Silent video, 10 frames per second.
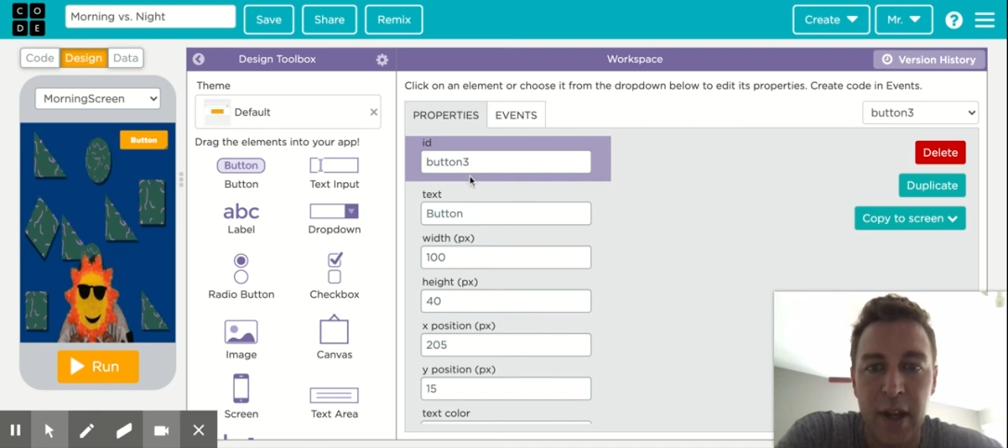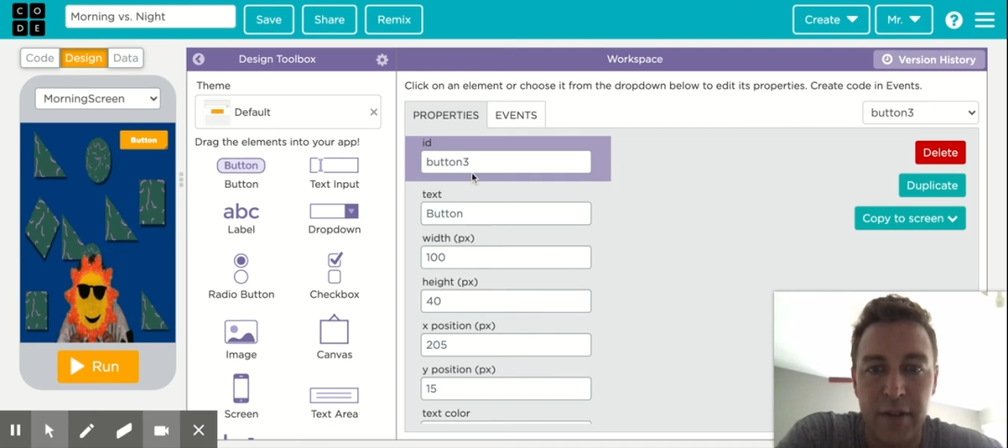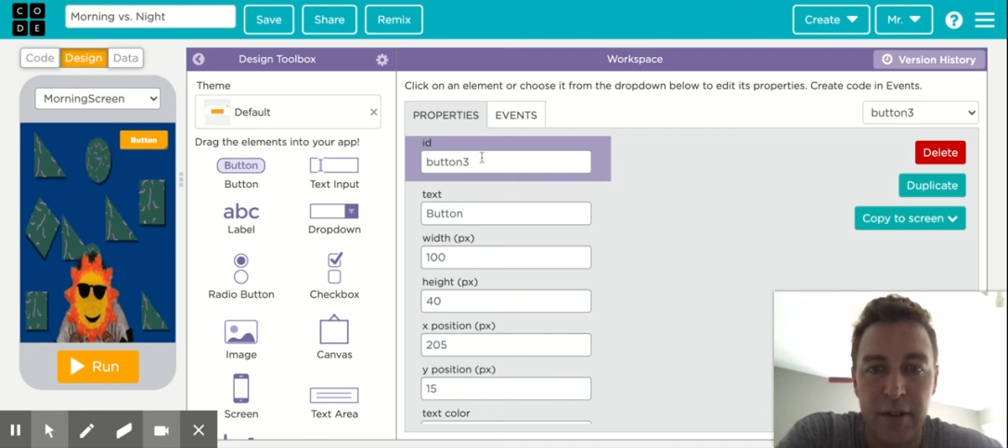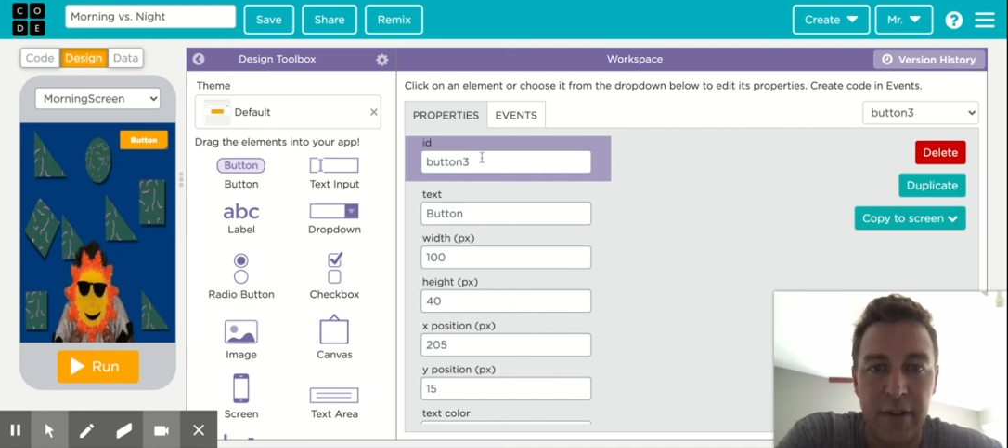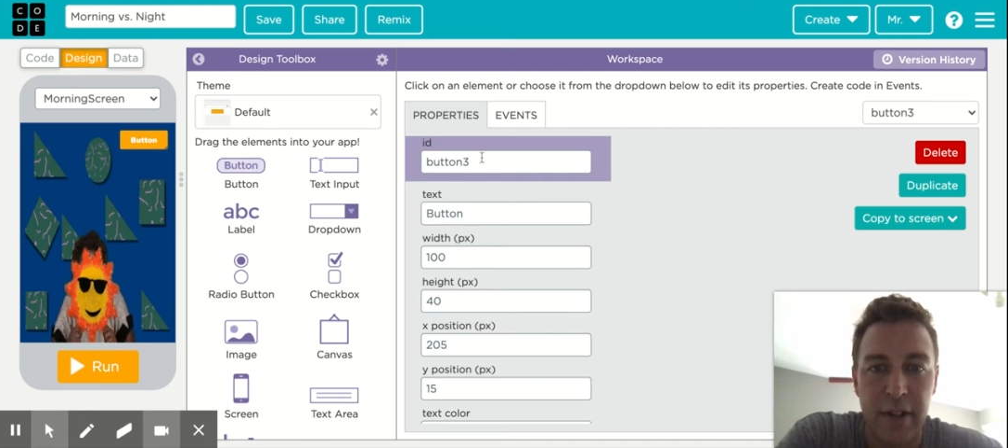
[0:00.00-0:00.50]

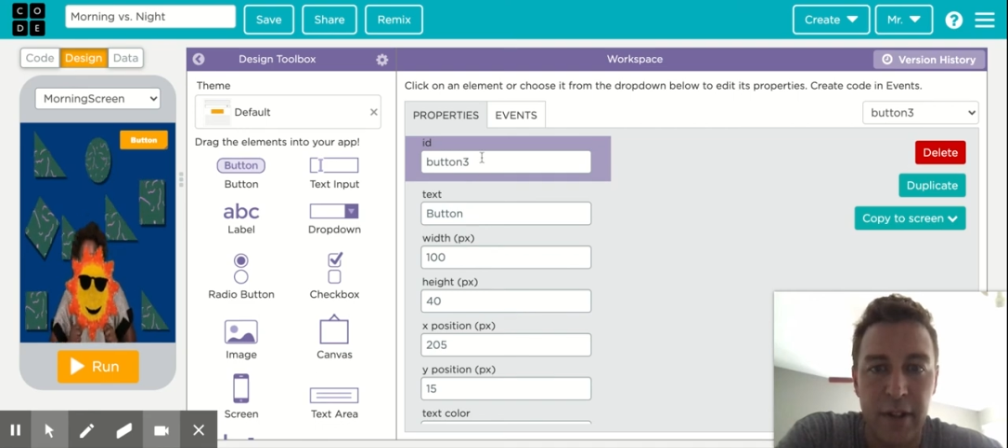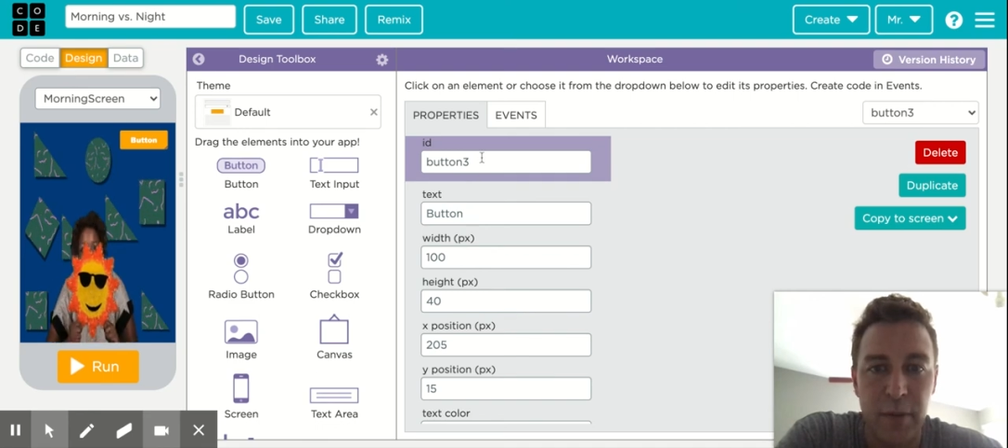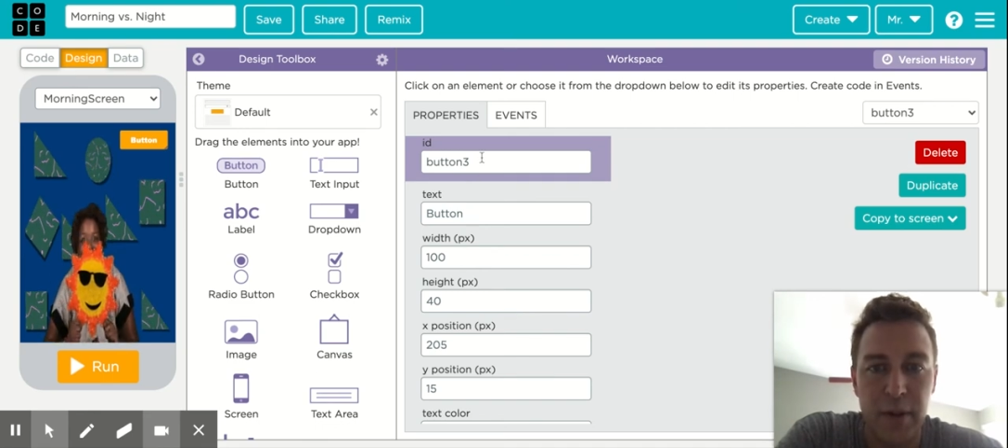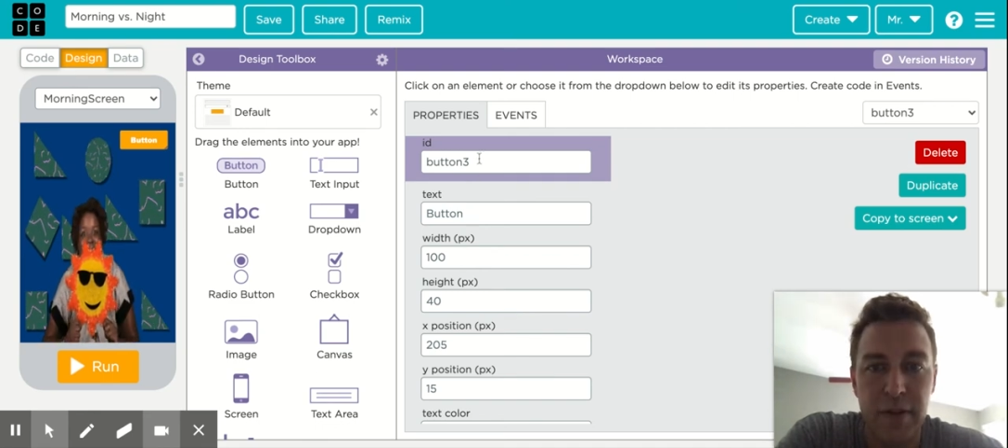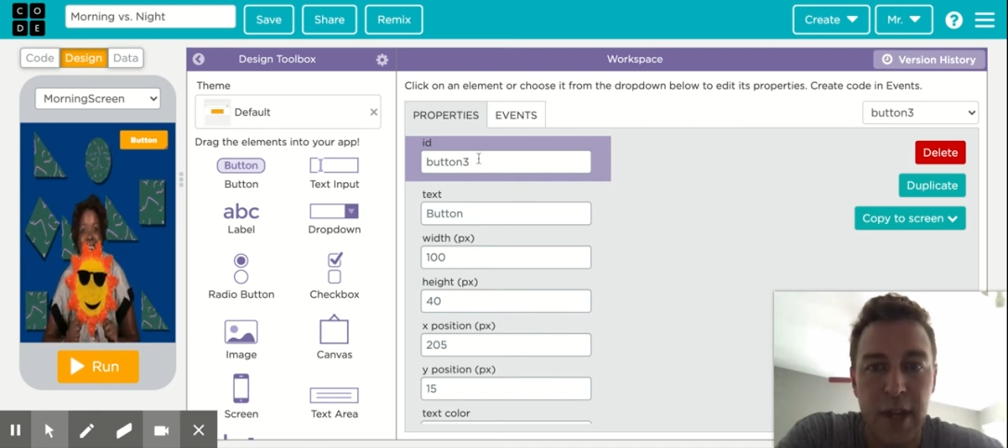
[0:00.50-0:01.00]
As you can see, this
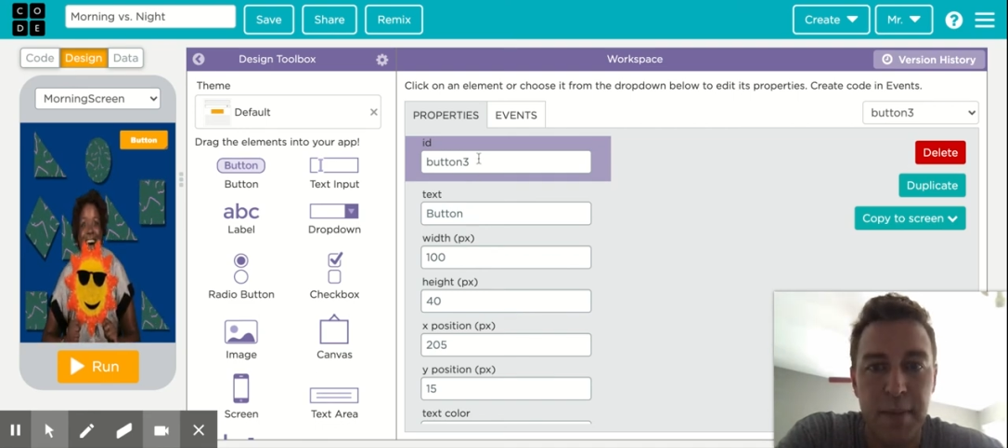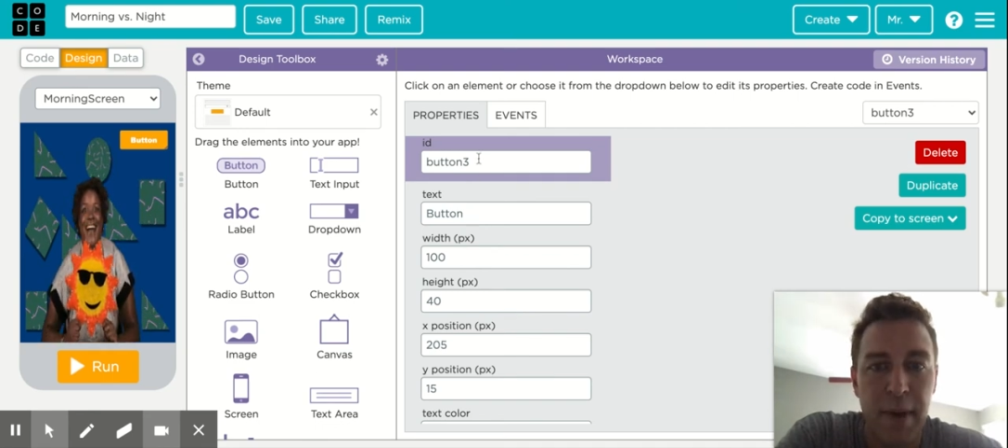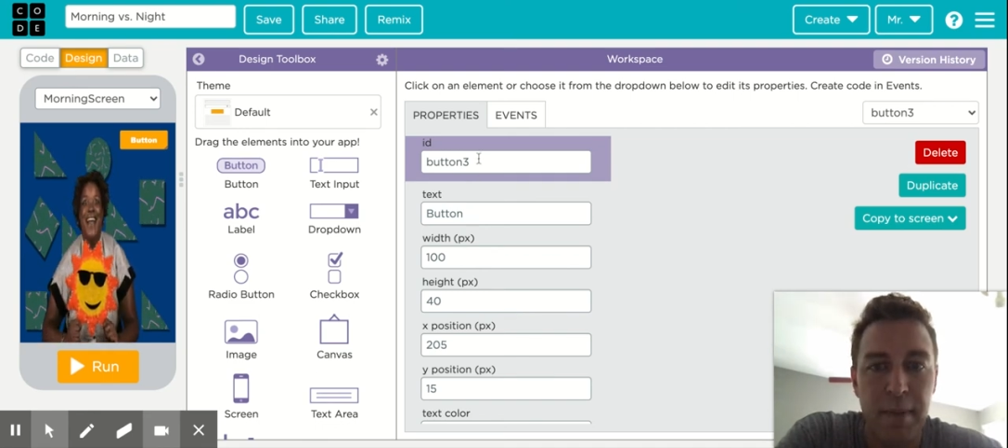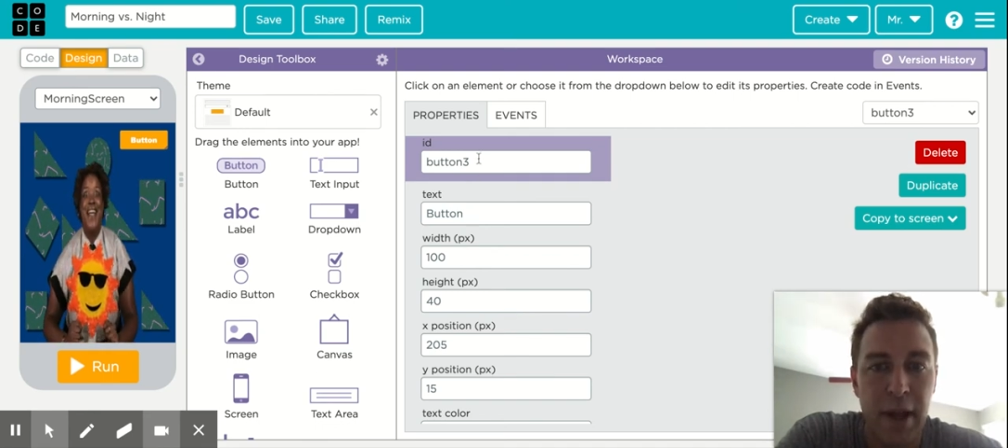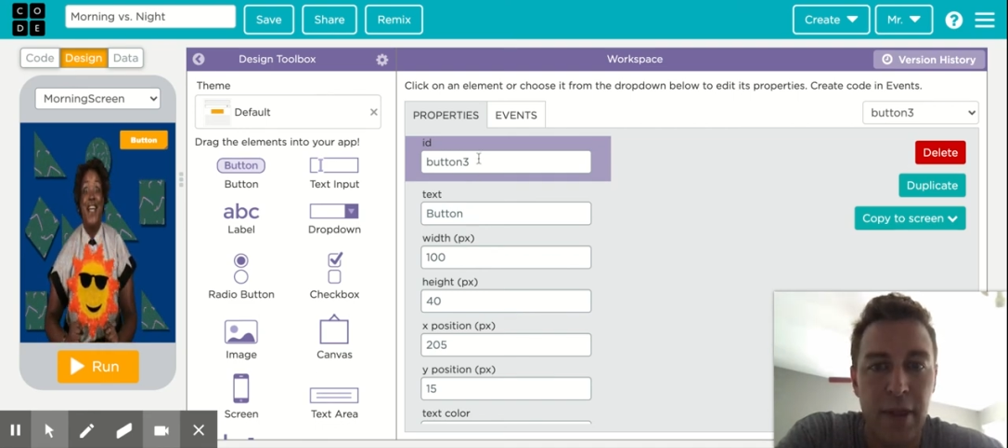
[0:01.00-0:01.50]
one's
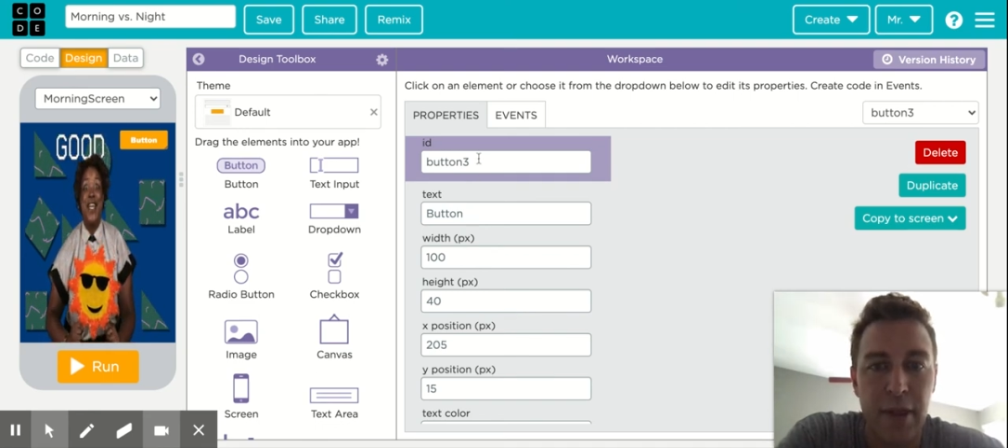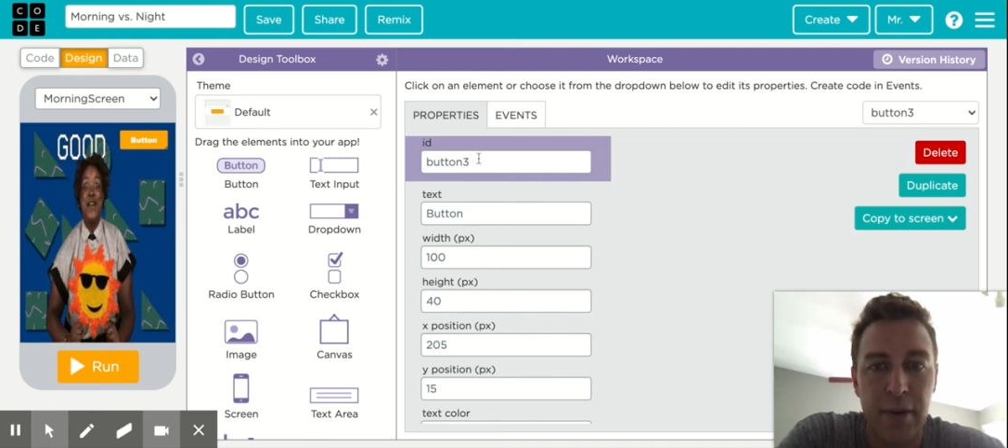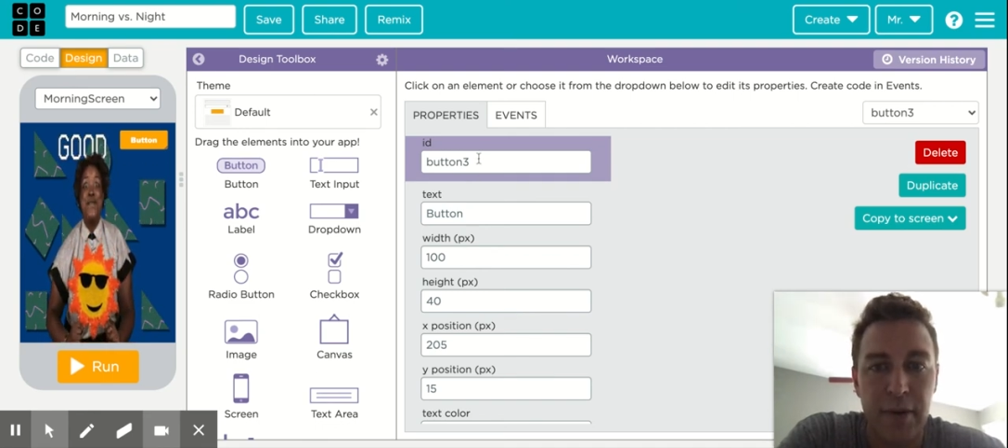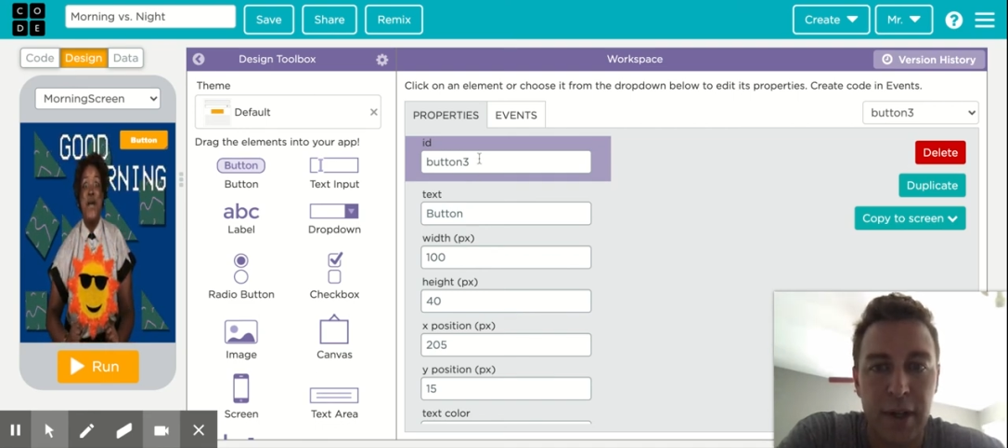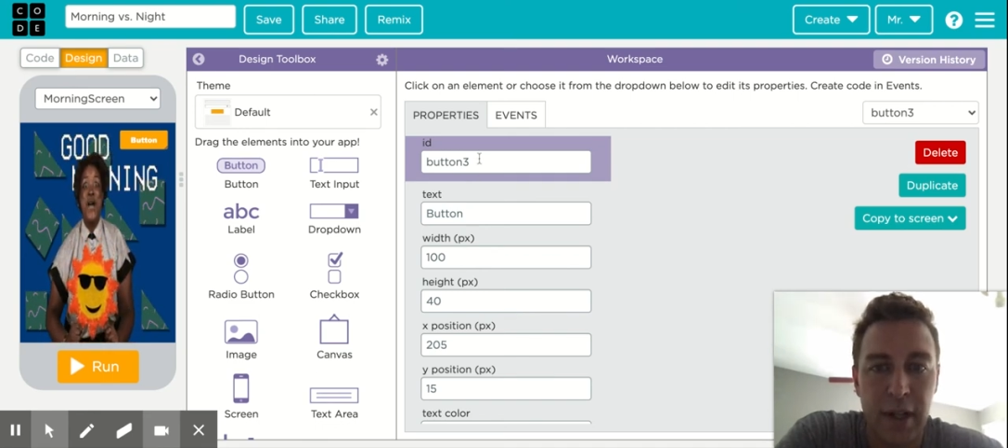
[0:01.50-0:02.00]
labeled button
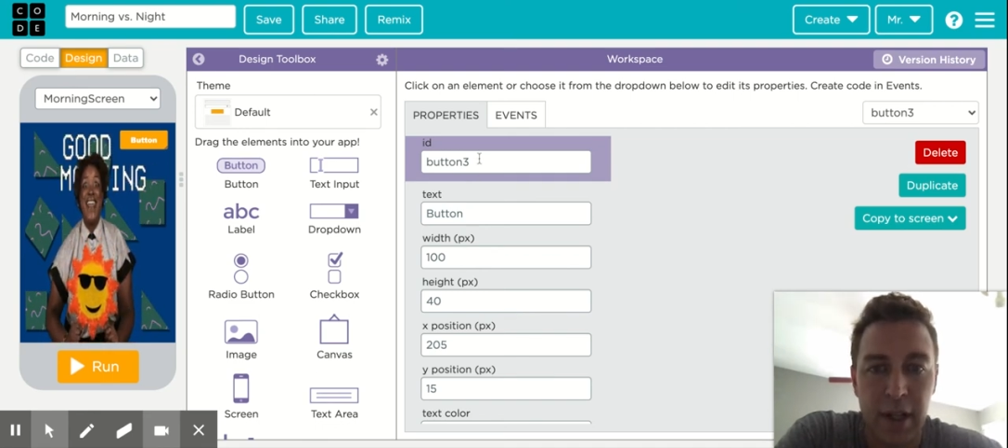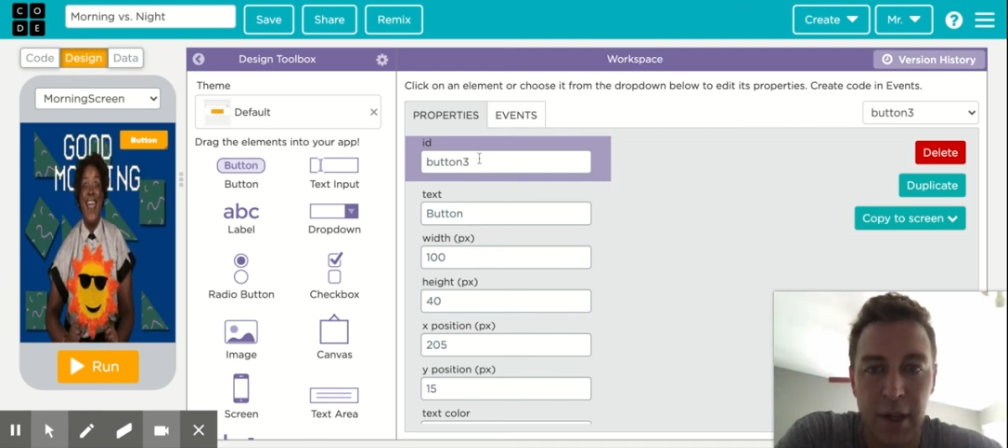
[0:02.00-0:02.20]
3,